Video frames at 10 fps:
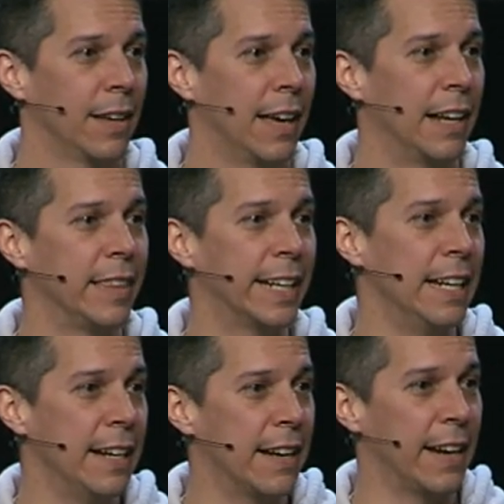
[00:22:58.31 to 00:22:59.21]
And I think he
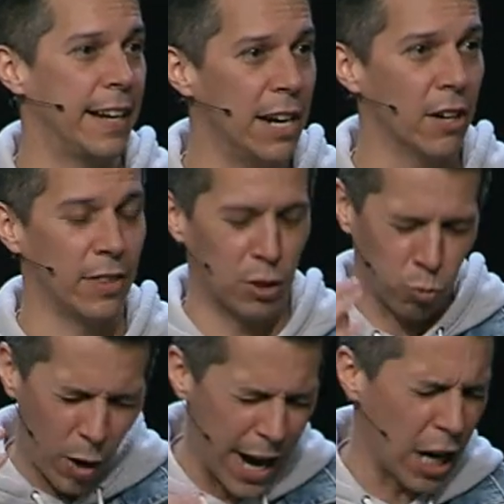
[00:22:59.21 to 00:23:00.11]
needed to hear this
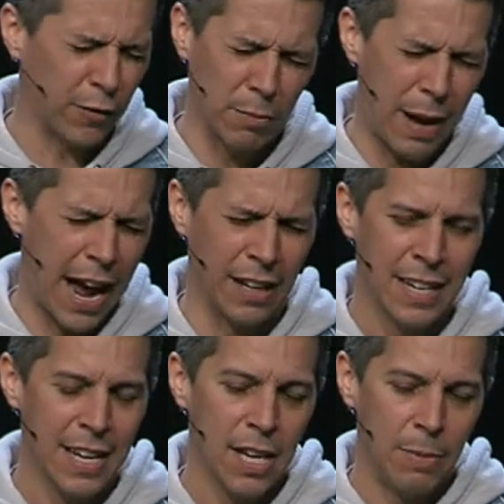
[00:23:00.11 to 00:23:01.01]
right off the bat,
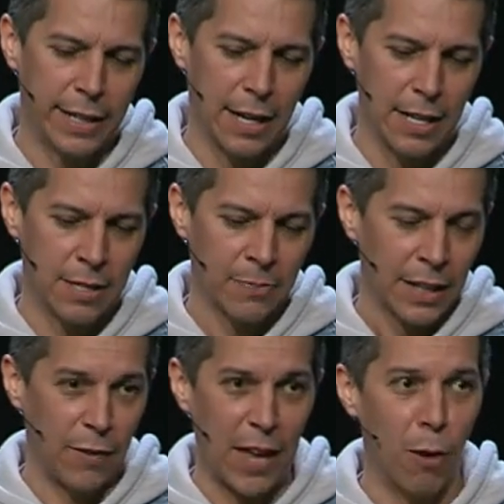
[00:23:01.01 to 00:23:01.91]
because
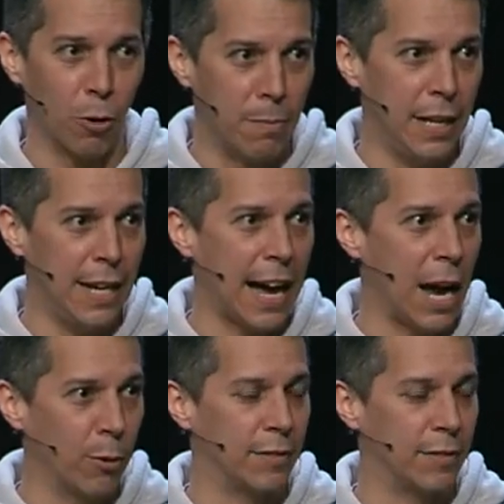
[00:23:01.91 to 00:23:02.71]
if that were me, I would